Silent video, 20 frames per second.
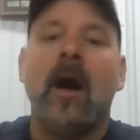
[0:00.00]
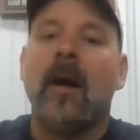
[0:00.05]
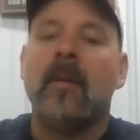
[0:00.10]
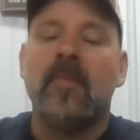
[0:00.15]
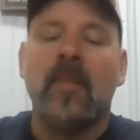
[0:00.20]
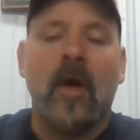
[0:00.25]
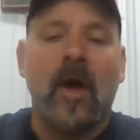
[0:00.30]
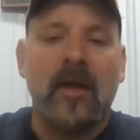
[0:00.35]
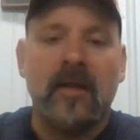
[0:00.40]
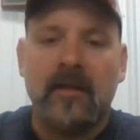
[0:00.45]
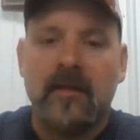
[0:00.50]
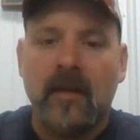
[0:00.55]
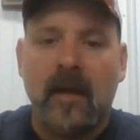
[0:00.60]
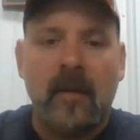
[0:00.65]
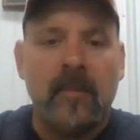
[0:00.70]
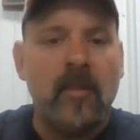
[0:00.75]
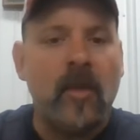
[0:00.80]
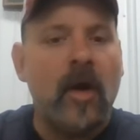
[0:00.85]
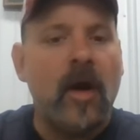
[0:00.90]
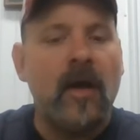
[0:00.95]
I'm
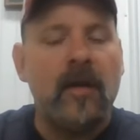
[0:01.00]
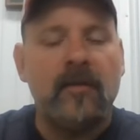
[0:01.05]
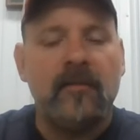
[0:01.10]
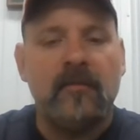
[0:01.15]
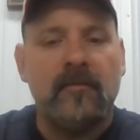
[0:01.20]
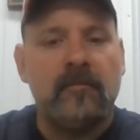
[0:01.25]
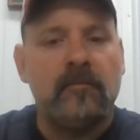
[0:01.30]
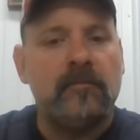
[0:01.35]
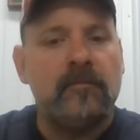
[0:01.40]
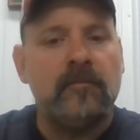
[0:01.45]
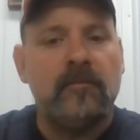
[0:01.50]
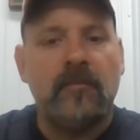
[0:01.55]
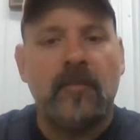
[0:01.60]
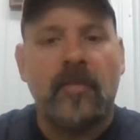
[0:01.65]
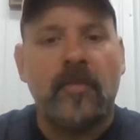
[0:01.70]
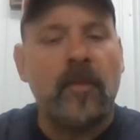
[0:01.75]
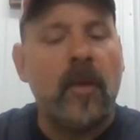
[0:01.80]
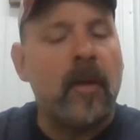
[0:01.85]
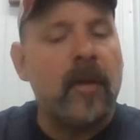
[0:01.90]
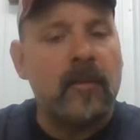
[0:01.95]
not
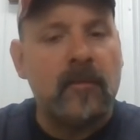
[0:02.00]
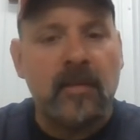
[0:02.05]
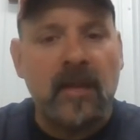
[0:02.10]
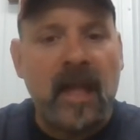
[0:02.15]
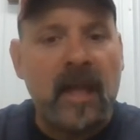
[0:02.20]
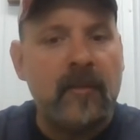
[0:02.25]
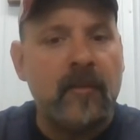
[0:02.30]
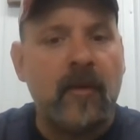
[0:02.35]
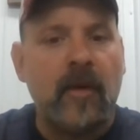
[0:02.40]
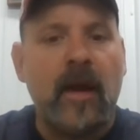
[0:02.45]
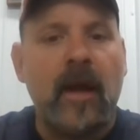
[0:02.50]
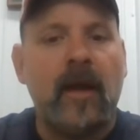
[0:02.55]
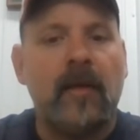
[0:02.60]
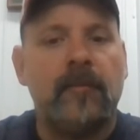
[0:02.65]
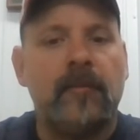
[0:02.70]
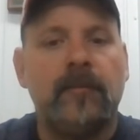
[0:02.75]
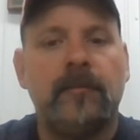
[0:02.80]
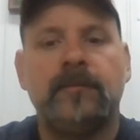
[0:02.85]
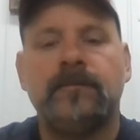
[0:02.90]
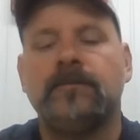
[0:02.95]
throwing blame around.
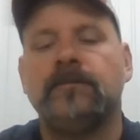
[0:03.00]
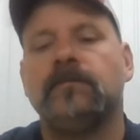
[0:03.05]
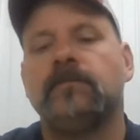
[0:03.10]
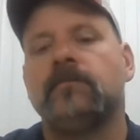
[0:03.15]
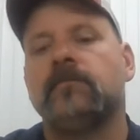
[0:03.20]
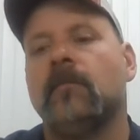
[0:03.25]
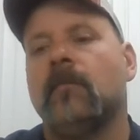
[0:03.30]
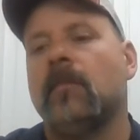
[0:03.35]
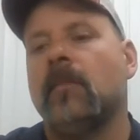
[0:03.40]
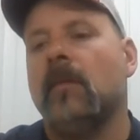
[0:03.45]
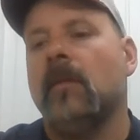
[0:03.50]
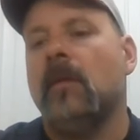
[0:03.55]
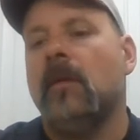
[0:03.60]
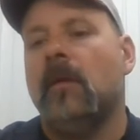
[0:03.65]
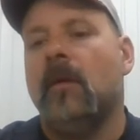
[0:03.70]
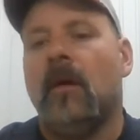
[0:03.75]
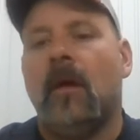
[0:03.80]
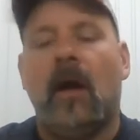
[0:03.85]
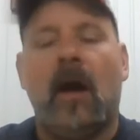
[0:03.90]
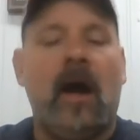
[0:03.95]

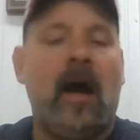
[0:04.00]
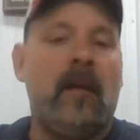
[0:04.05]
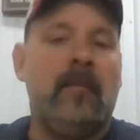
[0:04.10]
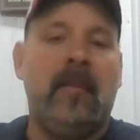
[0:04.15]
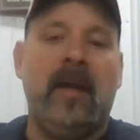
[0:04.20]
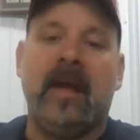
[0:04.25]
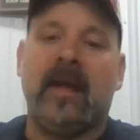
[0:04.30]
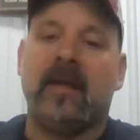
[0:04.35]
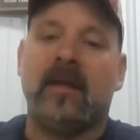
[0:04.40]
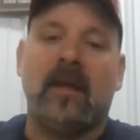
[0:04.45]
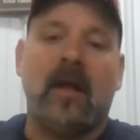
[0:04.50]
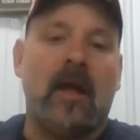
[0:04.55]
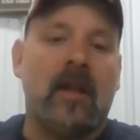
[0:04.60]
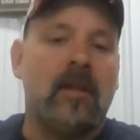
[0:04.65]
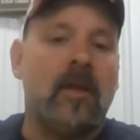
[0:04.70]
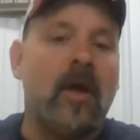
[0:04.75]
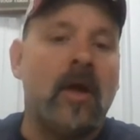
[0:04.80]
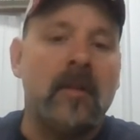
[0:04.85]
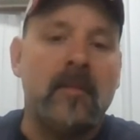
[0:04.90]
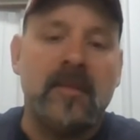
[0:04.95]
I make a
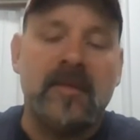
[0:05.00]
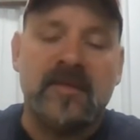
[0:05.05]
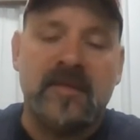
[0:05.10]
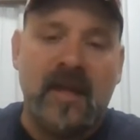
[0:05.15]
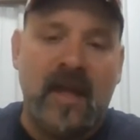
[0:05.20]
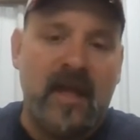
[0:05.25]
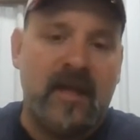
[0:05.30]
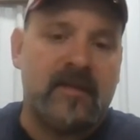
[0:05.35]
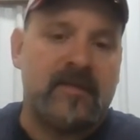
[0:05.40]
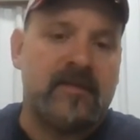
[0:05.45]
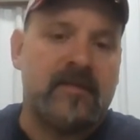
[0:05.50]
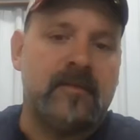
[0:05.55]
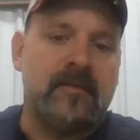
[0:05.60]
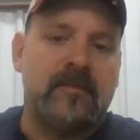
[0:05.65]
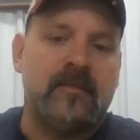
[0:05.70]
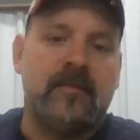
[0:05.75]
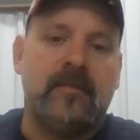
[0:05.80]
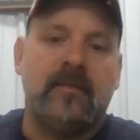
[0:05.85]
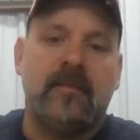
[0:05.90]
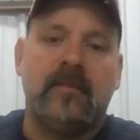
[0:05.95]
lot of mistakes.
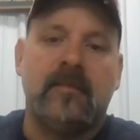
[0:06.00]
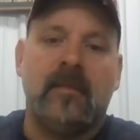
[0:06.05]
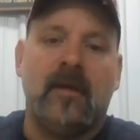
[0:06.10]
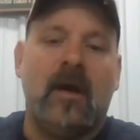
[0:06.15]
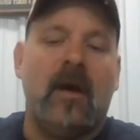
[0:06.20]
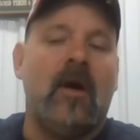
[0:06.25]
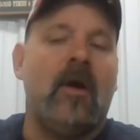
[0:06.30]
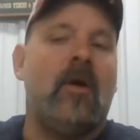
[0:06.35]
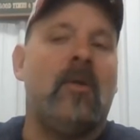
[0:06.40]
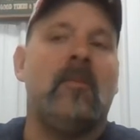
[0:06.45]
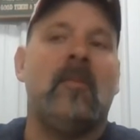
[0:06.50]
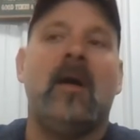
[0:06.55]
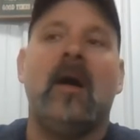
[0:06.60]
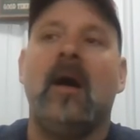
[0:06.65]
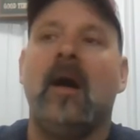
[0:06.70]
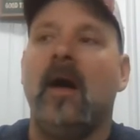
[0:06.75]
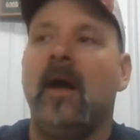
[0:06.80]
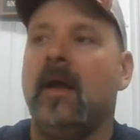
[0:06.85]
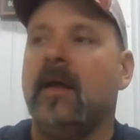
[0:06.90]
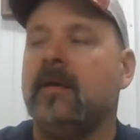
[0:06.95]
Oh
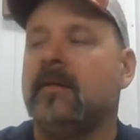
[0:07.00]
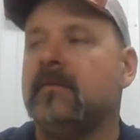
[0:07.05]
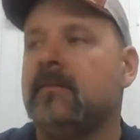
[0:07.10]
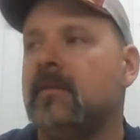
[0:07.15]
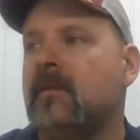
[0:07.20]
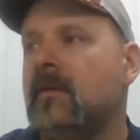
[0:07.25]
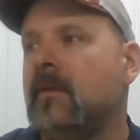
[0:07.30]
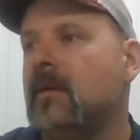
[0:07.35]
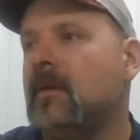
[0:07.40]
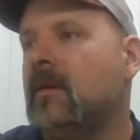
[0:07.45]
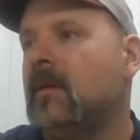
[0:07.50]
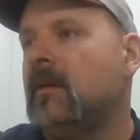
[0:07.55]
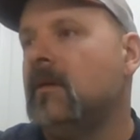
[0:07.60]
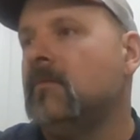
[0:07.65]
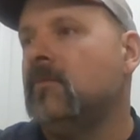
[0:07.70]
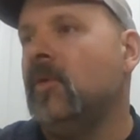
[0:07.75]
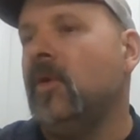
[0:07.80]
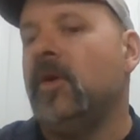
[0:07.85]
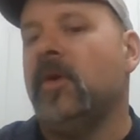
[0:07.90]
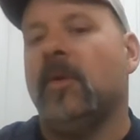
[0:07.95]
my,
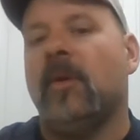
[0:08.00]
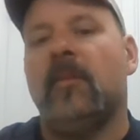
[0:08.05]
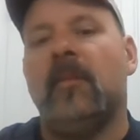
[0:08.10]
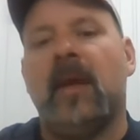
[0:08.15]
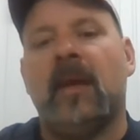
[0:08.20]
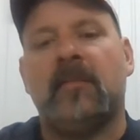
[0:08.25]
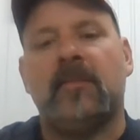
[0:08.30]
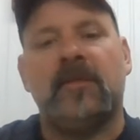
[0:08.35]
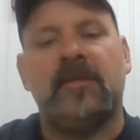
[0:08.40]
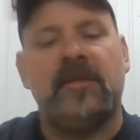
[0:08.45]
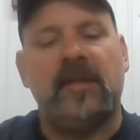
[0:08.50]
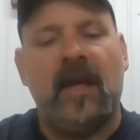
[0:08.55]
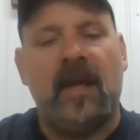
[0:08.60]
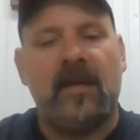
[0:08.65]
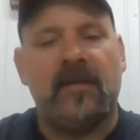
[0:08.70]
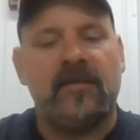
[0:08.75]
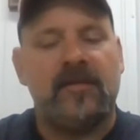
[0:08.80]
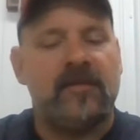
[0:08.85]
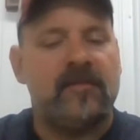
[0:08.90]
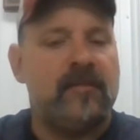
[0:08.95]
boy, do I make
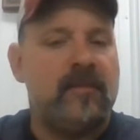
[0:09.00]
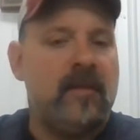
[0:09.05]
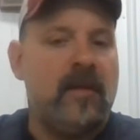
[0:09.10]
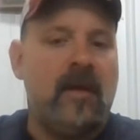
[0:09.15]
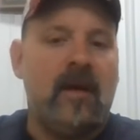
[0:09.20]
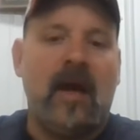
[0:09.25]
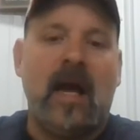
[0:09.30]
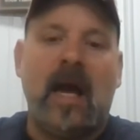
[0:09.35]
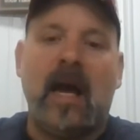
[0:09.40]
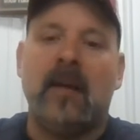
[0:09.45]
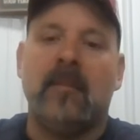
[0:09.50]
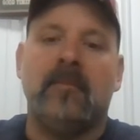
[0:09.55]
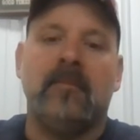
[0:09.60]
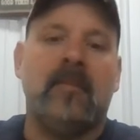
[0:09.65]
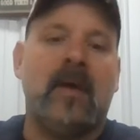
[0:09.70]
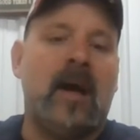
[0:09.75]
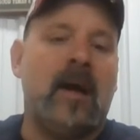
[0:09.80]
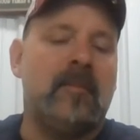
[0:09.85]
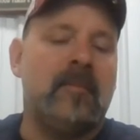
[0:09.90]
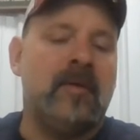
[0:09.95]
mistakes.
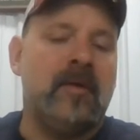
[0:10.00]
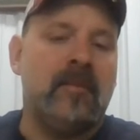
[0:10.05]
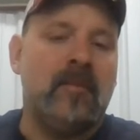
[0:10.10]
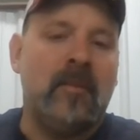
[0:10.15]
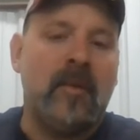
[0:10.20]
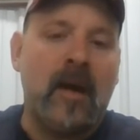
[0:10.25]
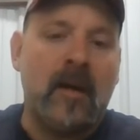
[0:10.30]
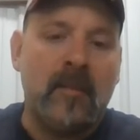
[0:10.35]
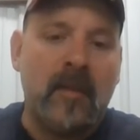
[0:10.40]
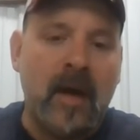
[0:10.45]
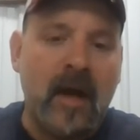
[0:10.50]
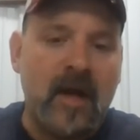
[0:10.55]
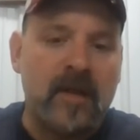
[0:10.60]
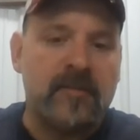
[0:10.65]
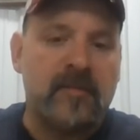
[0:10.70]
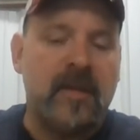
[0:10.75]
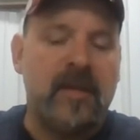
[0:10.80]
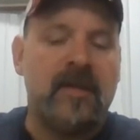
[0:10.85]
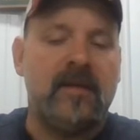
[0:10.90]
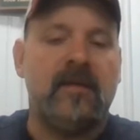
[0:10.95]
I'm a
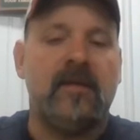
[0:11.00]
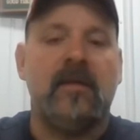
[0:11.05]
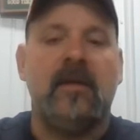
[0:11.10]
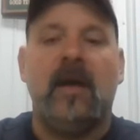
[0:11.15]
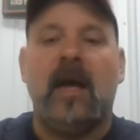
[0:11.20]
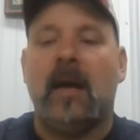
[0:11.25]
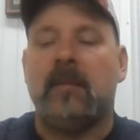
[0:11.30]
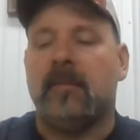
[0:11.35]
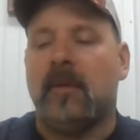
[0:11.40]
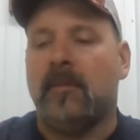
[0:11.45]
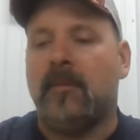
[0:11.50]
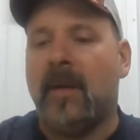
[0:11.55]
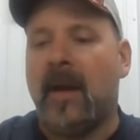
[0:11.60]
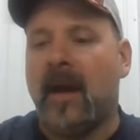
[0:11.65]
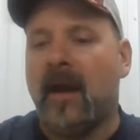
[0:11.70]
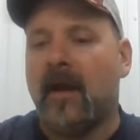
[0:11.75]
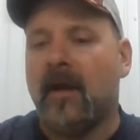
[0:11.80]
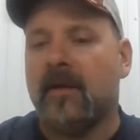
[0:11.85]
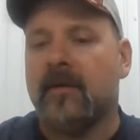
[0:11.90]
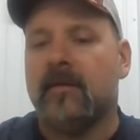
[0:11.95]
husband. I'm a
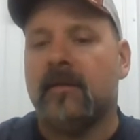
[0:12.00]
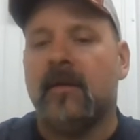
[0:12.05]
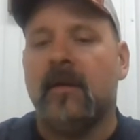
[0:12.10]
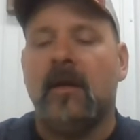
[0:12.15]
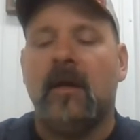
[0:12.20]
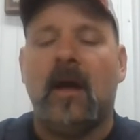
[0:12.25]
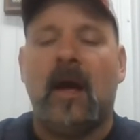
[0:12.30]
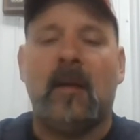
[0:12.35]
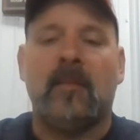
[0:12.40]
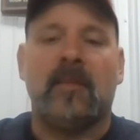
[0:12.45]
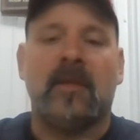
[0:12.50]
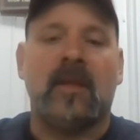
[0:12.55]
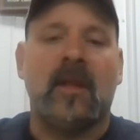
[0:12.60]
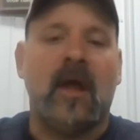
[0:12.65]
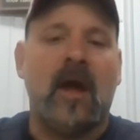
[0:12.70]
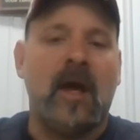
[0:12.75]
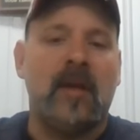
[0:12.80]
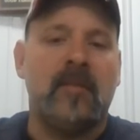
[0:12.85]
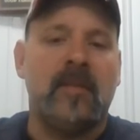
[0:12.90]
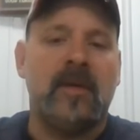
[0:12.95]
parent. I'm a
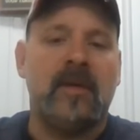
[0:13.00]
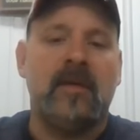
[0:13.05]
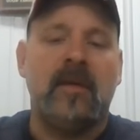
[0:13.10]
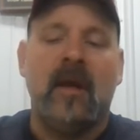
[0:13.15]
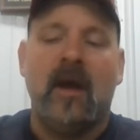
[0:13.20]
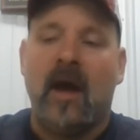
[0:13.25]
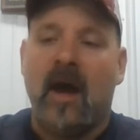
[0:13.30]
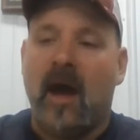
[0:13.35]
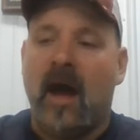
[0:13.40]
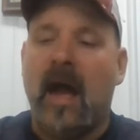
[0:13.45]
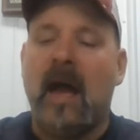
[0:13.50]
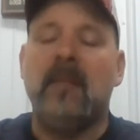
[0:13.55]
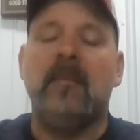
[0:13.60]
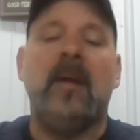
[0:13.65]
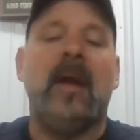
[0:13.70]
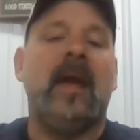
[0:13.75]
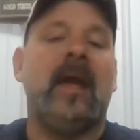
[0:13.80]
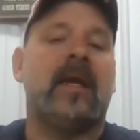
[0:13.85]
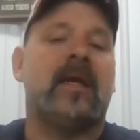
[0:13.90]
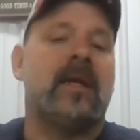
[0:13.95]
lineman. I
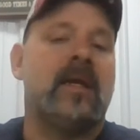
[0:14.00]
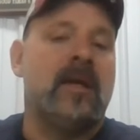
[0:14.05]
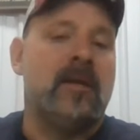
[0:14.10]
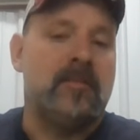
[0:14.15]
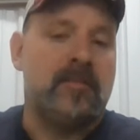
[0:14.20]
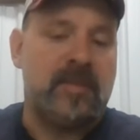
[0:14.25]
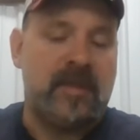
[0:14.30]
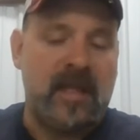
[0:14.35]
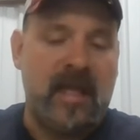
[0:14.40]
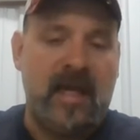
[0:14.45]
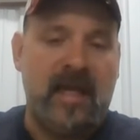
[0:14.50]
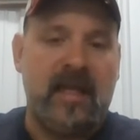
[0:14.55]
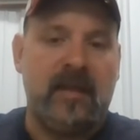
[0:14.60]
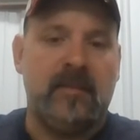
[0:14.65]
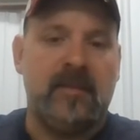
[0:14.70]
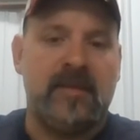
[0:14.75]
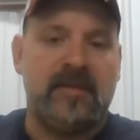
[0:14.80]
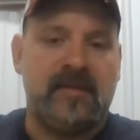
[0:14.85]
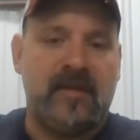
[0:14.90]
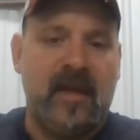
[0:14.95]
make plenty
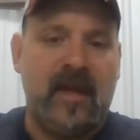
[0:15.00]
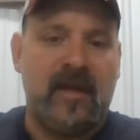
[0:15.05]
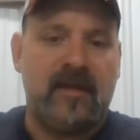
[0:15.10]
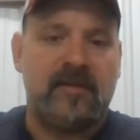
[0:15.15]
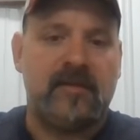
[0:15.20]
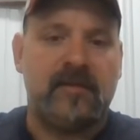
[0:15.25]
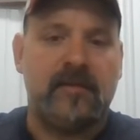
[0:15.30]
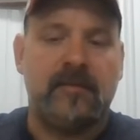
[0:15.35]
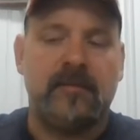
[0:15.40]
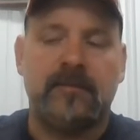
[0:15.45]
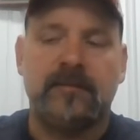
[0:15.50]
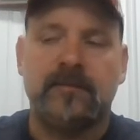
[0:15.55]
of mistakes,